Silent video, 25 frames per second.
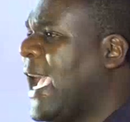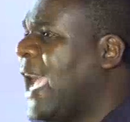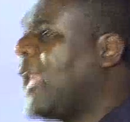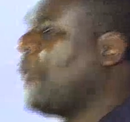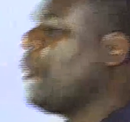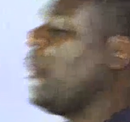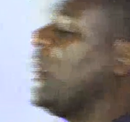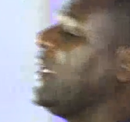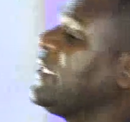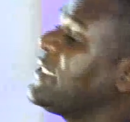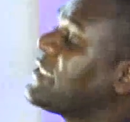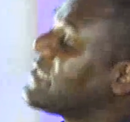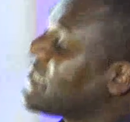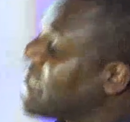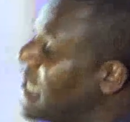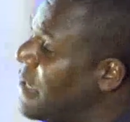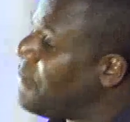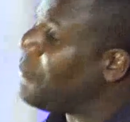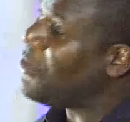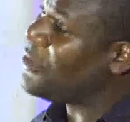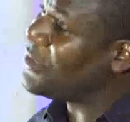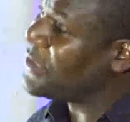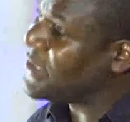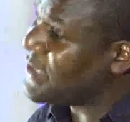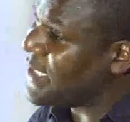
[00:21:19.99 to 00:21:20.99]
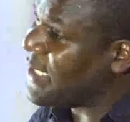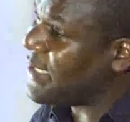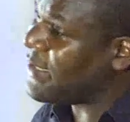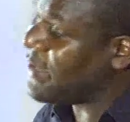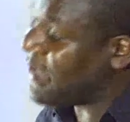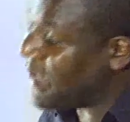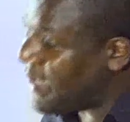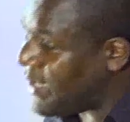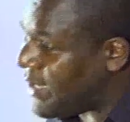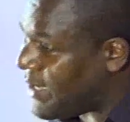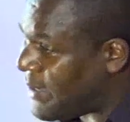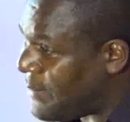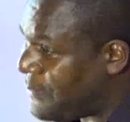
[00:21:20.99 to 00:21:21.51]
And when troubles are
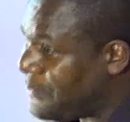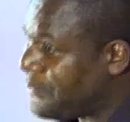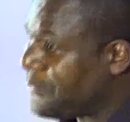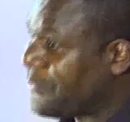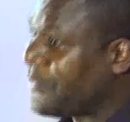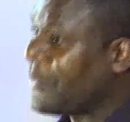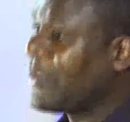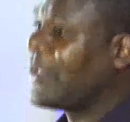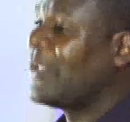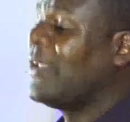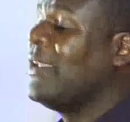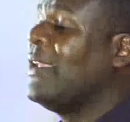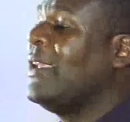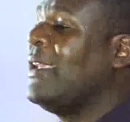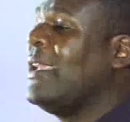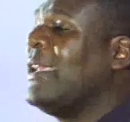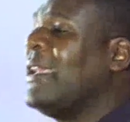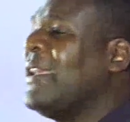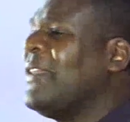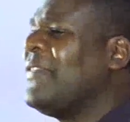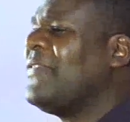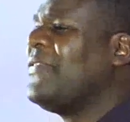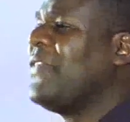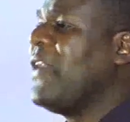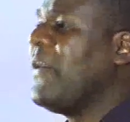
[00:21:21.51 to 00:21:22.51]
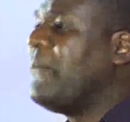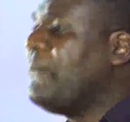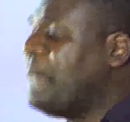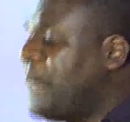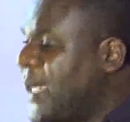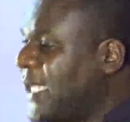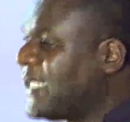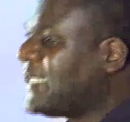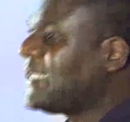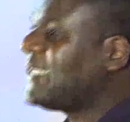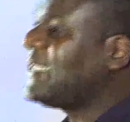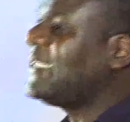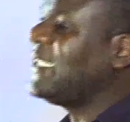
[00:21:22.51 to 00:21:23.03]
there, the
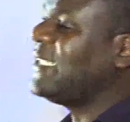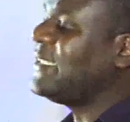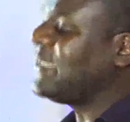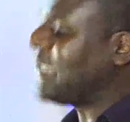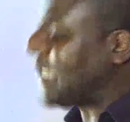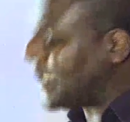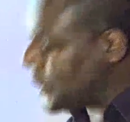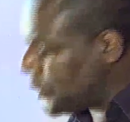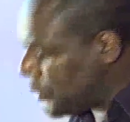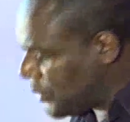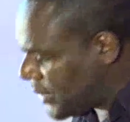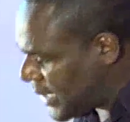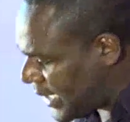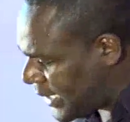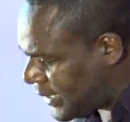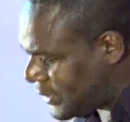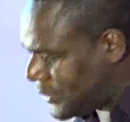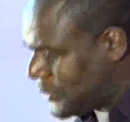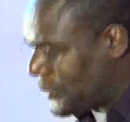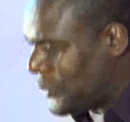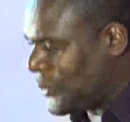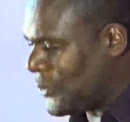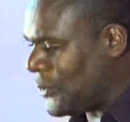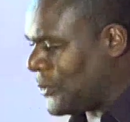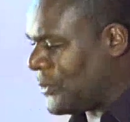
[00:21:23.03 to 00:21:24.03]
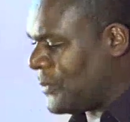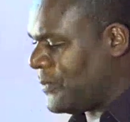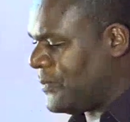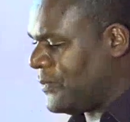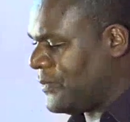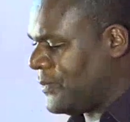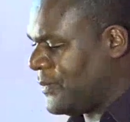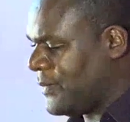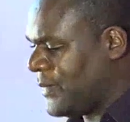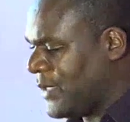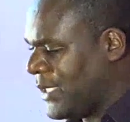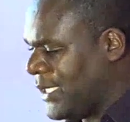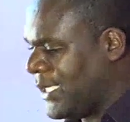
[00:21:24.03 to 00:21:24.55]
best thing that you can do
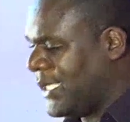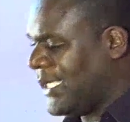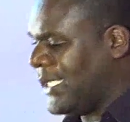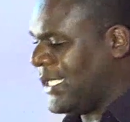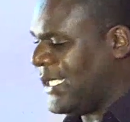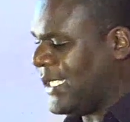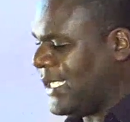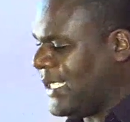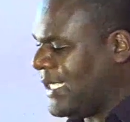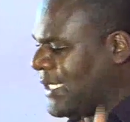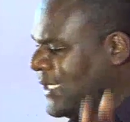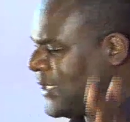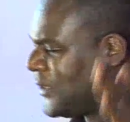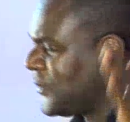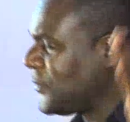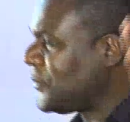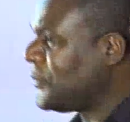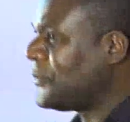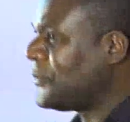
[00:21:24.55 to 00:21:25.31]
is